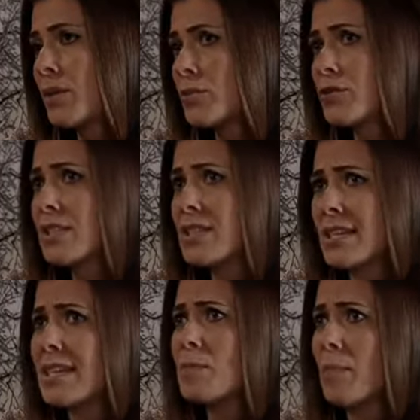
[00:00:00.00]
Well,
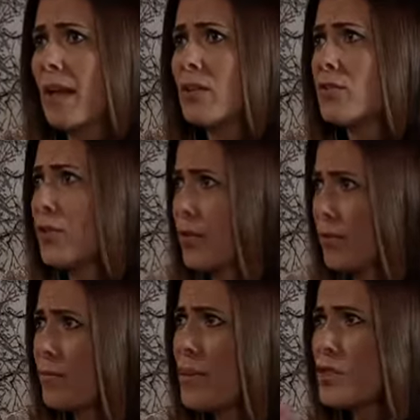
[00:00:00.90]
justice is being
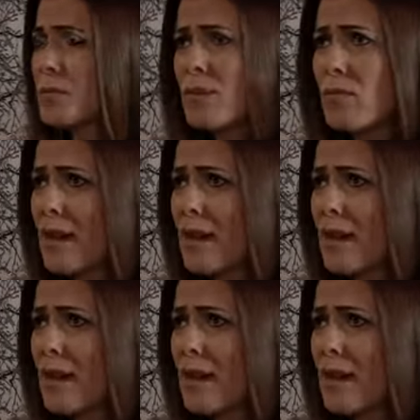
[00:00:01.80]
done. Rich has been